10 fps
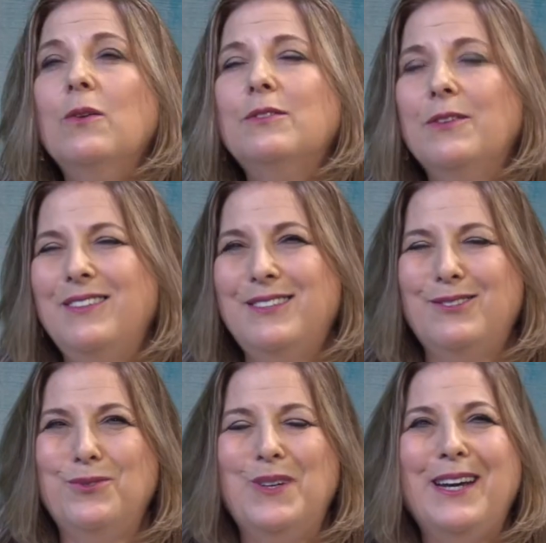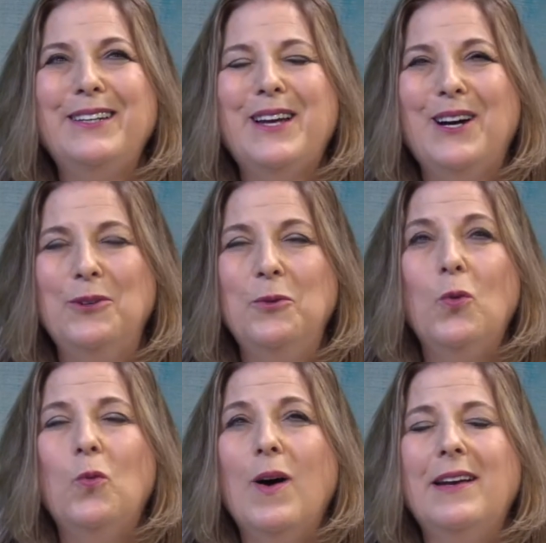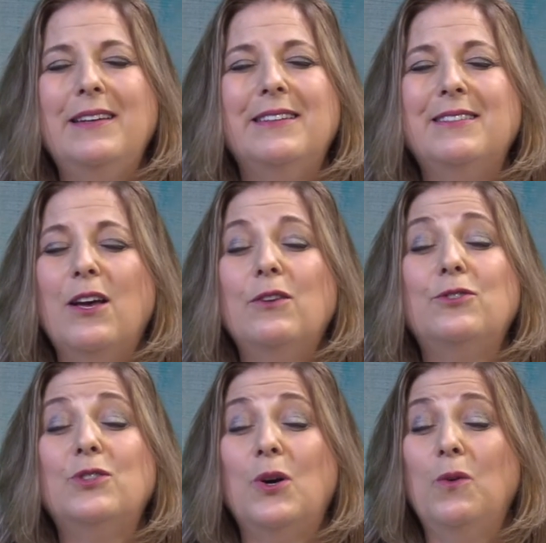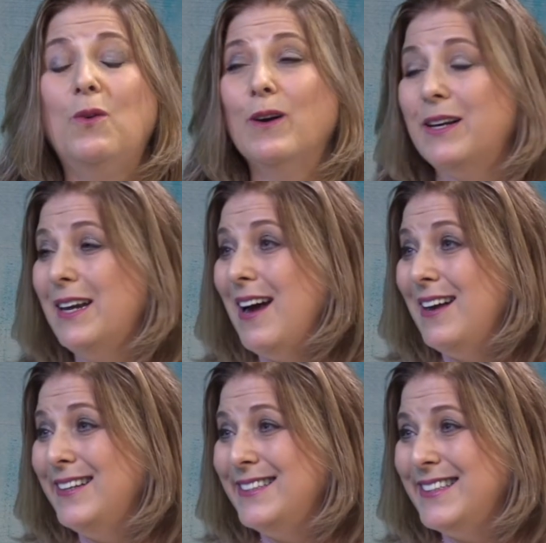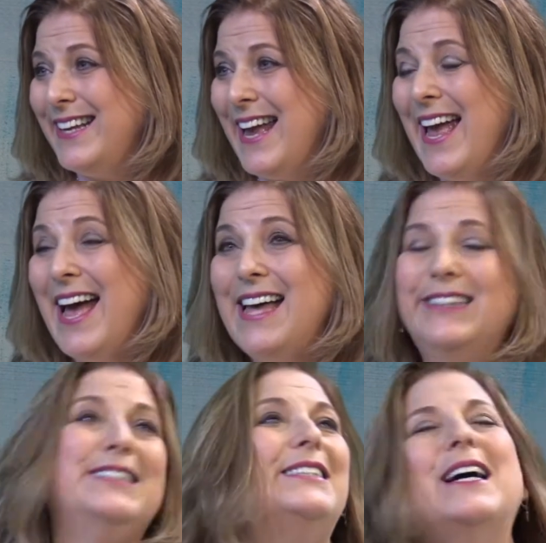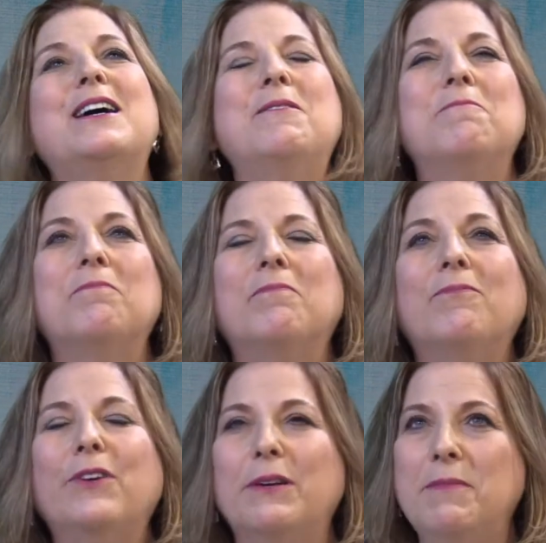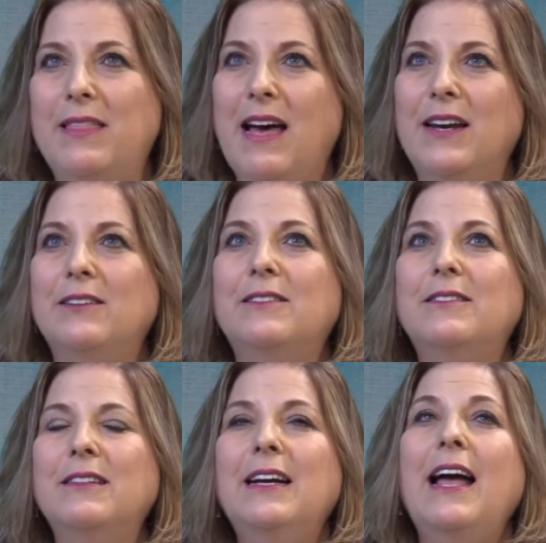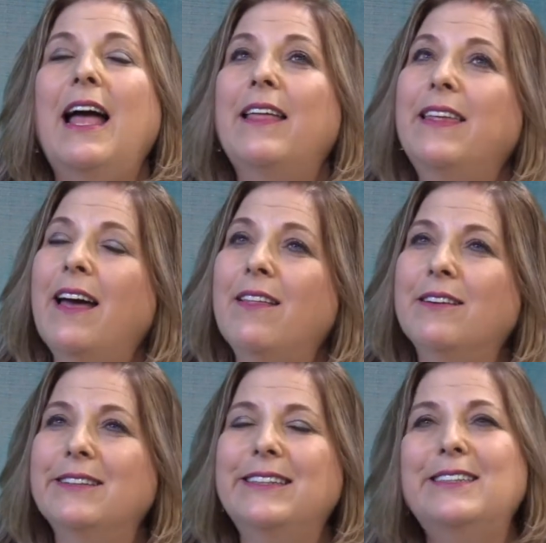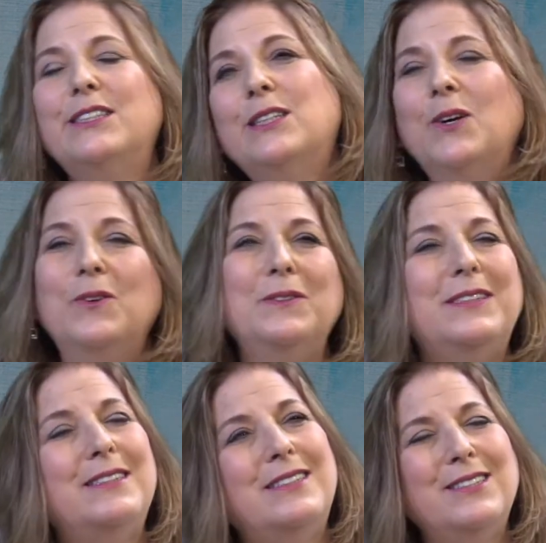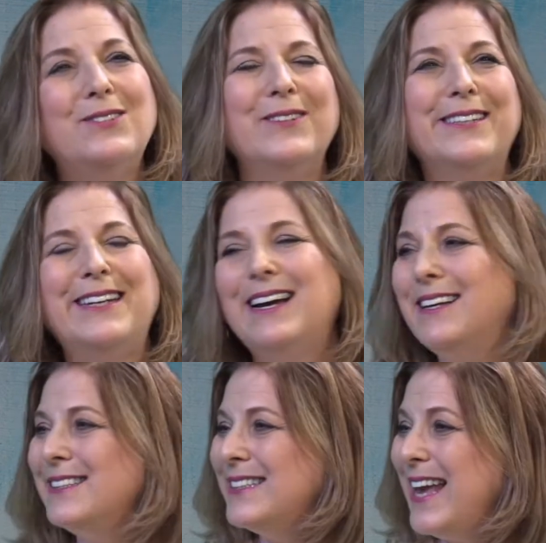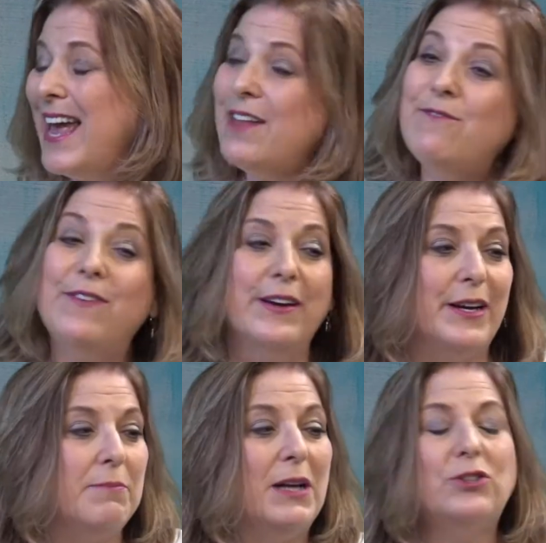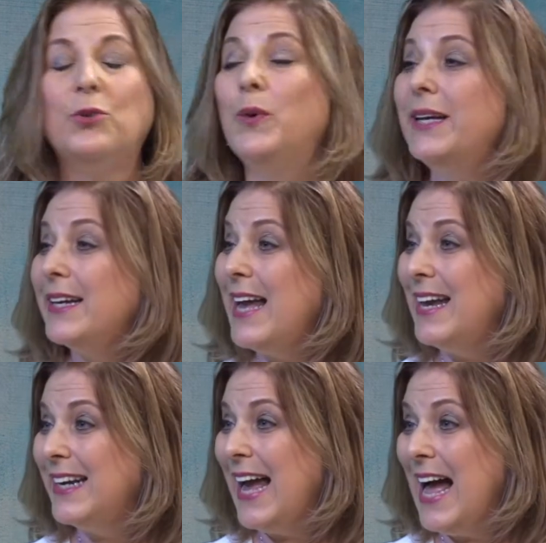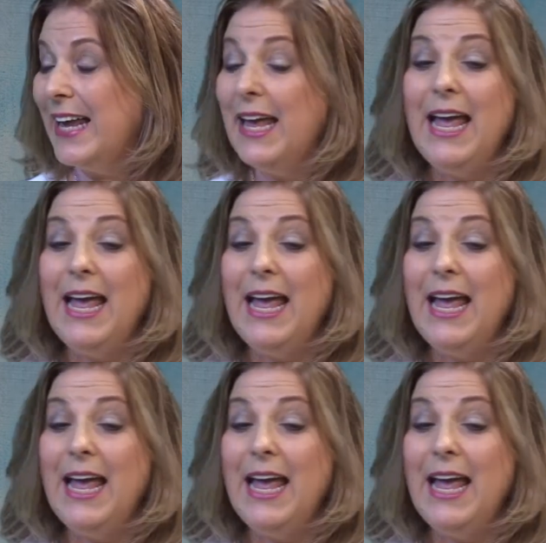So this is what I know. One is so organized and um, very methodical. And the other is so disorganized and very much a wing it kind of guy.